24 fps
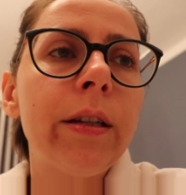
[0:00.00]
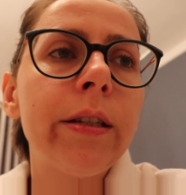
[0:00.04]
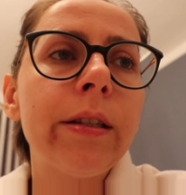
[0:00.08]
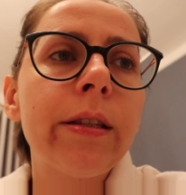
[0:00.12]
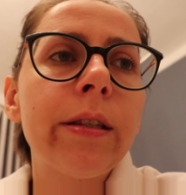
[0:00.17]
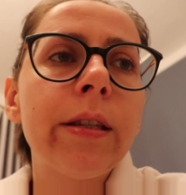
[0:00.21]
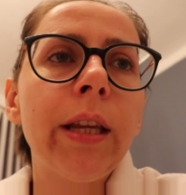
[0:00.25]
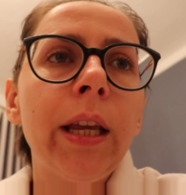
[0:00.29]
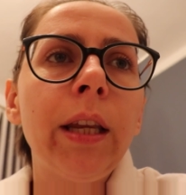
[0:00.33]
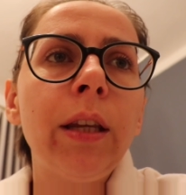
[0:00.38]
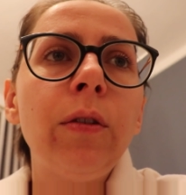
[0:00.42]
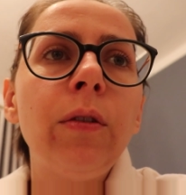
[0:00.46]

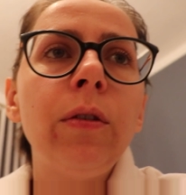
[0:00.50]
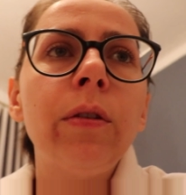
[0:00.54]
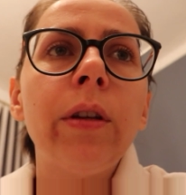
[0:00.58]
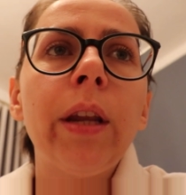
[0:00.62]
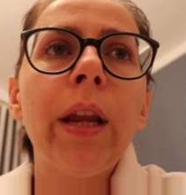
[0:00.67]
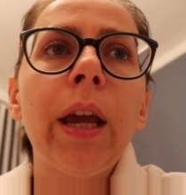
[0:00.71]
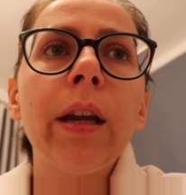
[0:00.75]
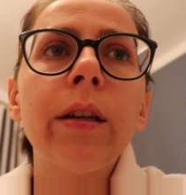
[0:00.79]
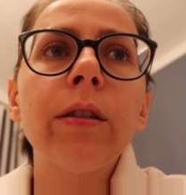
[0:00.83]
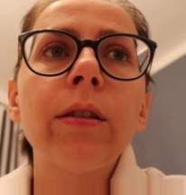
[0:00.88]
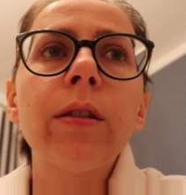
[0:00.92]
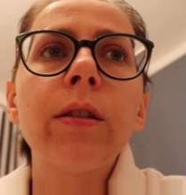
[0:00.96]
set your
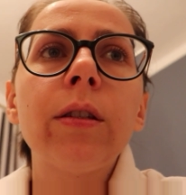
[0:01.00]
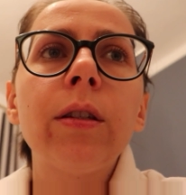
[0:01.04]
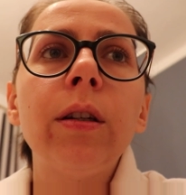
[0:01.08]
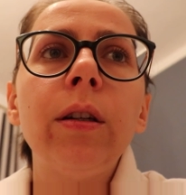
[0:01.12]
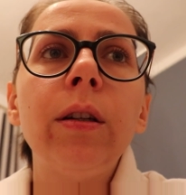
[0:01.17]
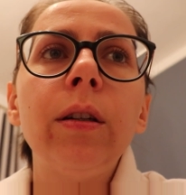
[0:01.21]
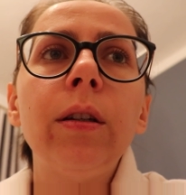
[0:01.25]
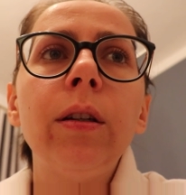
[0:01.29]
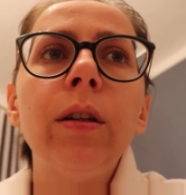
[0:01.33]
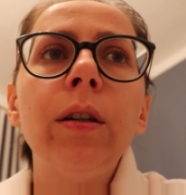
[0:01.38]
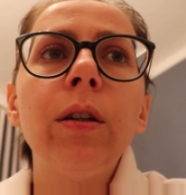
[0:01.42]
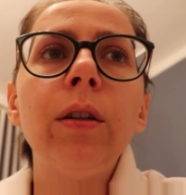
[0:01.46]
next
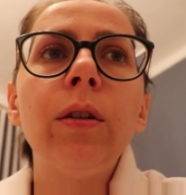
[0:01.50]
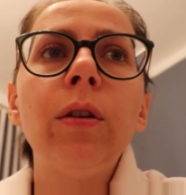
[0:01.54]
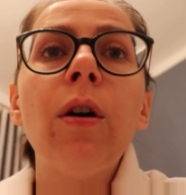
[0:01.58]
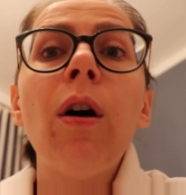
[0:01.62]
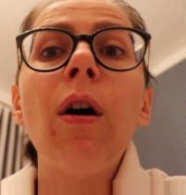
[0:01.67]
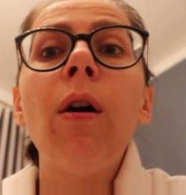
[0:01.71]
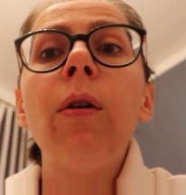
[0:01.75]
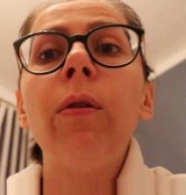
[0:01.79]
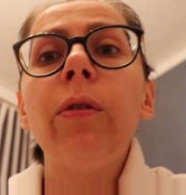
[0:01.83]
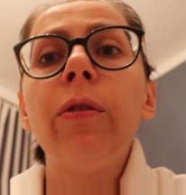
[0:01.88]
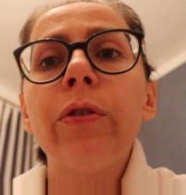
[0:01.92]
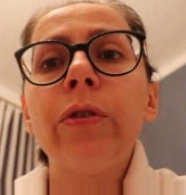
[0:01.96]

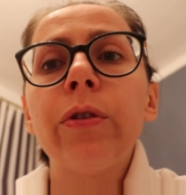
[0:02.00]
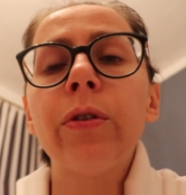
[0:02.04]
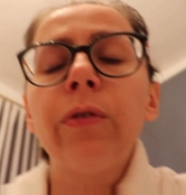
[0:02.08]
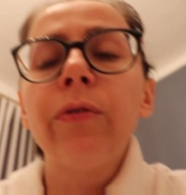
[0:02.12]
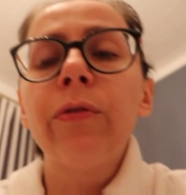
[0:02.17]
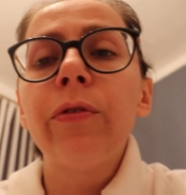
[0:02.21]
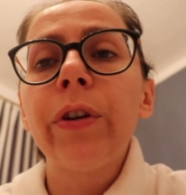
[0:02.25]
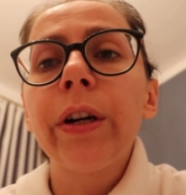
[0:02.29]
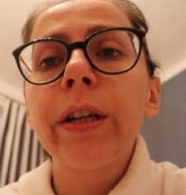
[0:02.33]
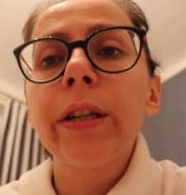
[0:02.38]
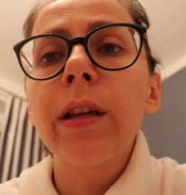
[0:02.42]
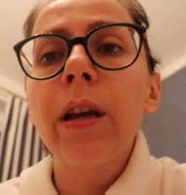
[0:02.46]
goal. So
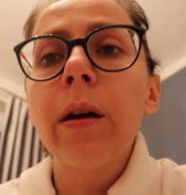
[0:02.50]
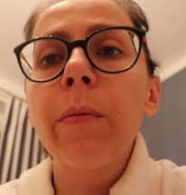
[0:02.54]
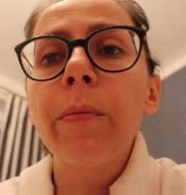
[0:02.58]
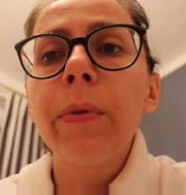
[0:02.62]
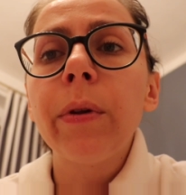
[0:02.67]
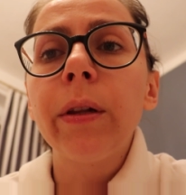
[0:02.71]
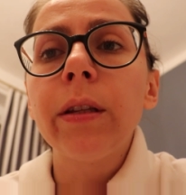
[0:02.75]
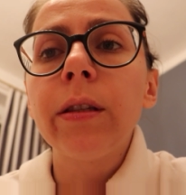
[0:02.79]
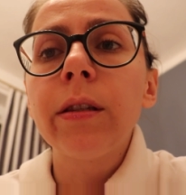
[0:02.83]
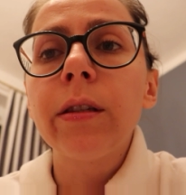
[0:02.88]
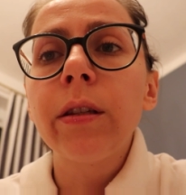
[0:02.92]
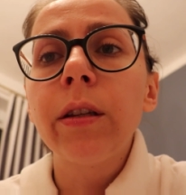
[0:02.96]
for
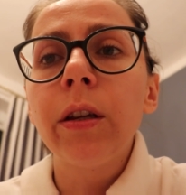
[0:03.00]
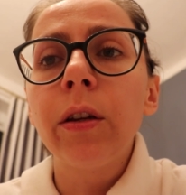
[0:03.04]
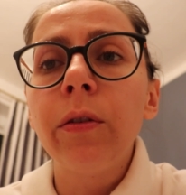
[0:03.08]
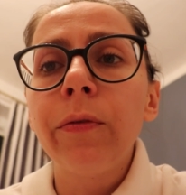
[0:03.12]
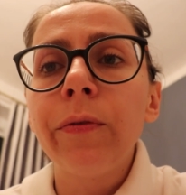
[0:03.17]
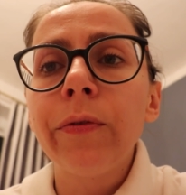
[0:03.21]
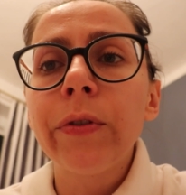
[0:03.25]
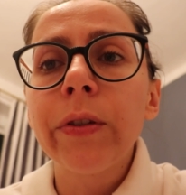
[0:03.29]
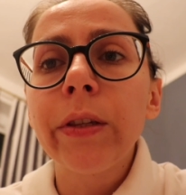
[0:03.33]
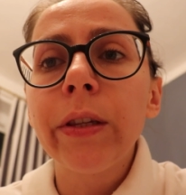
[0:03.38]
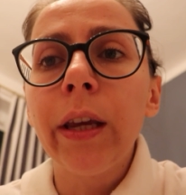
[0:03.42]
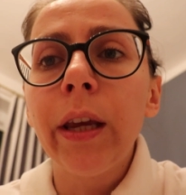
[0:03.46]
example, instead
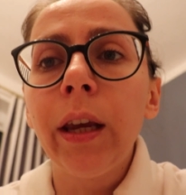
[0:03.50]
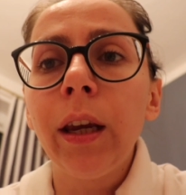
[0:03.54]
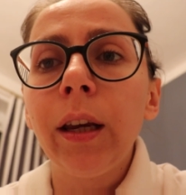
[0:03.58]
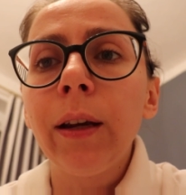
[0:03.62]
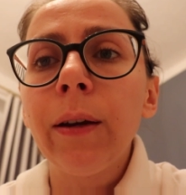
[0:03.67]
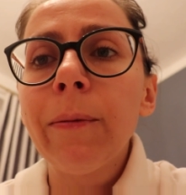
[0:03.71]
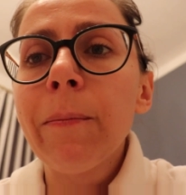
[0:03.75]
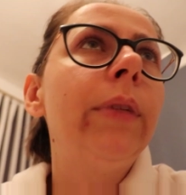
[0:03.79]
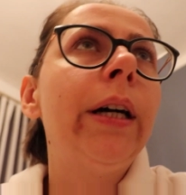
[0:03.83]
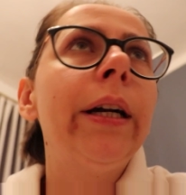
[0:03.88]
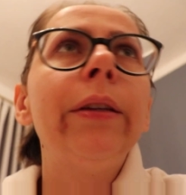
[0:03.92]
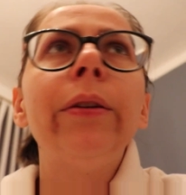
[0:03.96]
of
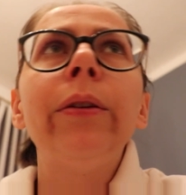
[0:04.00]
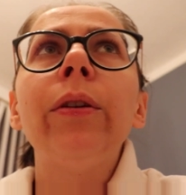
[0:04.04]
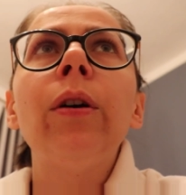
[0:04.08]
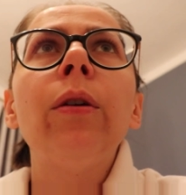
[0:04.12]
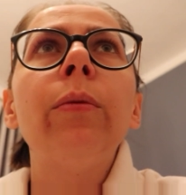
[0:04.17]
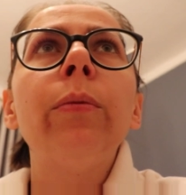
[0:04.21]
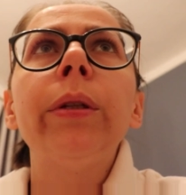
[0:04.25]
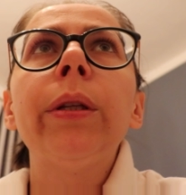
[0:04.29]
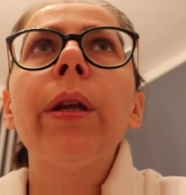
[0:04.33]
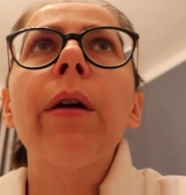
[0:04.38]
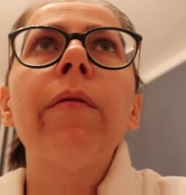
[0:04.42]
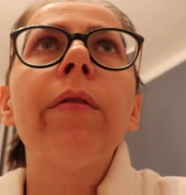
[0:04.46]
saying, I don't
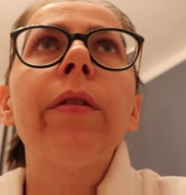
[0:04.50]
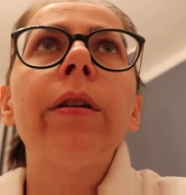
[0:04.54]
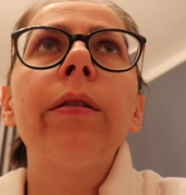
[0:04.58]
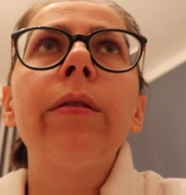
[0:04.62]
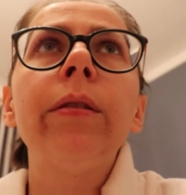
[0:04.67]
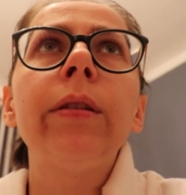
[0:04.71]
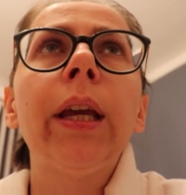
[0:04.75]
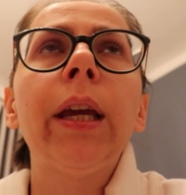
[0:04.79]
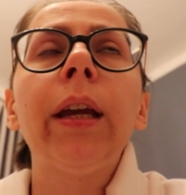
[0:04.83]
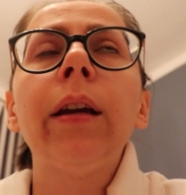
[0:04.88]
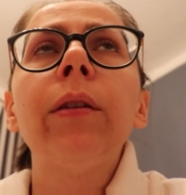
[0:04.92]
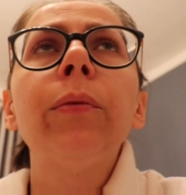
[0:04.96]
know, whatever,
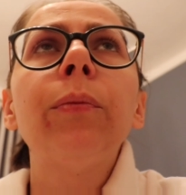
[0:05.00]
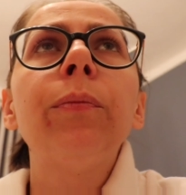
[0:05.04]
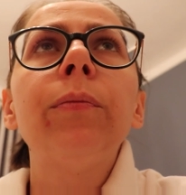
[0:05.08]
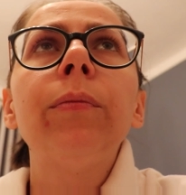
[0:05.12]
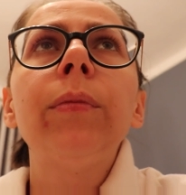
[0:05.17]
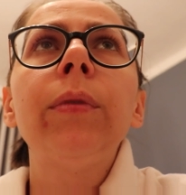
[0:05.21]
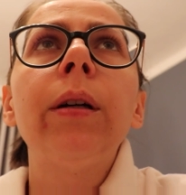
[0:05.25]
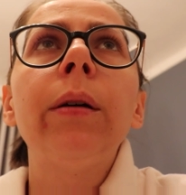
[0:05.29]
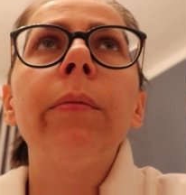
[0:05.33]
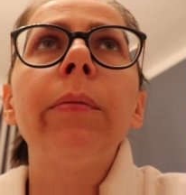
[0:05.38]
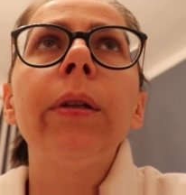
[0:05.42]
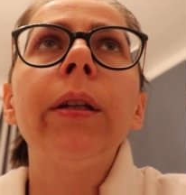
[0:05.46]
like
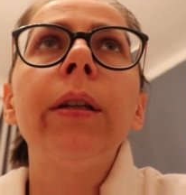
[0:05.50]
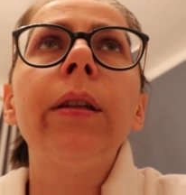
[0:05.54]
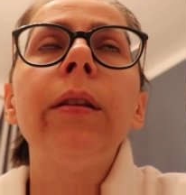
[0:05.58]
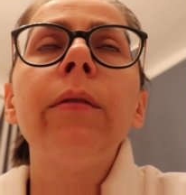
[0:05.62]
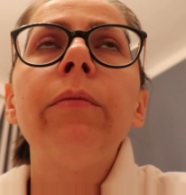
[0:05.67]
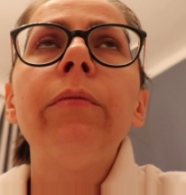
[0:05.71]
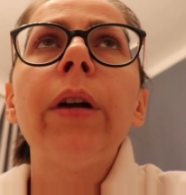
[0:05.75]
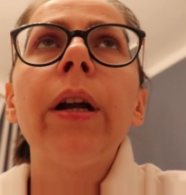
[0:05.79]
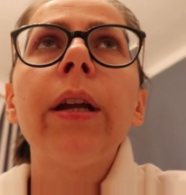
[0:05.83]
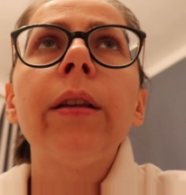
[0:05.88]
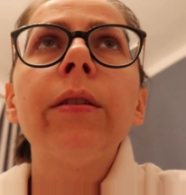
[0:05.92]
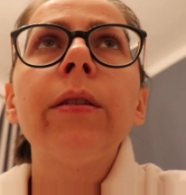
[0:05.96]
completely
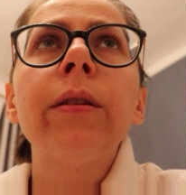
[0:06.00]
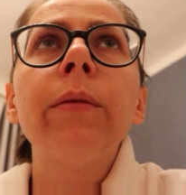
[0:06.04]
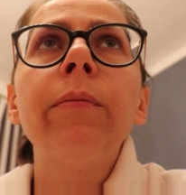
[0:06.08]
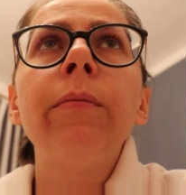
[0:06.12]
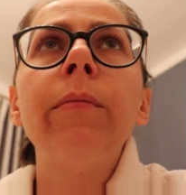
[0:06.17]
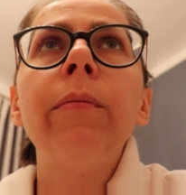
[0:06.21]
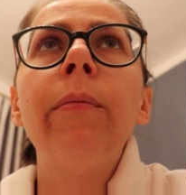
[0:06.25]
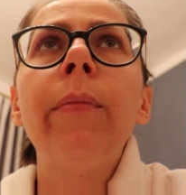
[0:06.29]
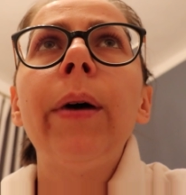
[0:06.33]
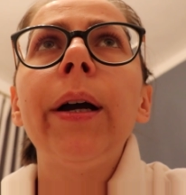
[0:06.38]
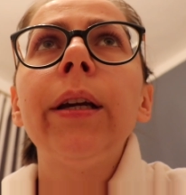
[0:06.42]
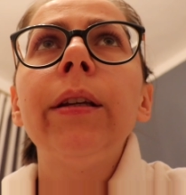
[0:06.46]

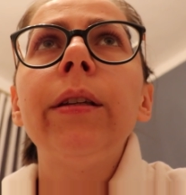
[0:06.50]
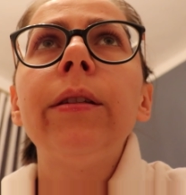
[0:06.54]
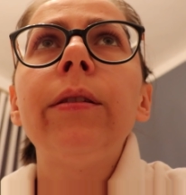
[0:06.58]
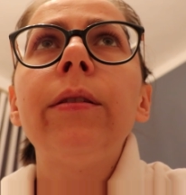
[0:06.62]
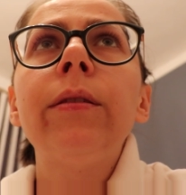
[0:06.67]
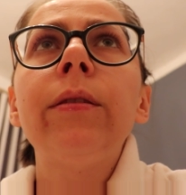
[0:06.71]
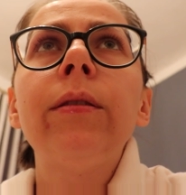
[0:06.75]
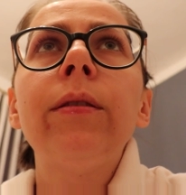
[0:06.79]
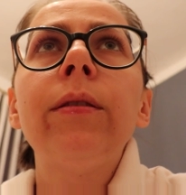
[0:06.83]
random, my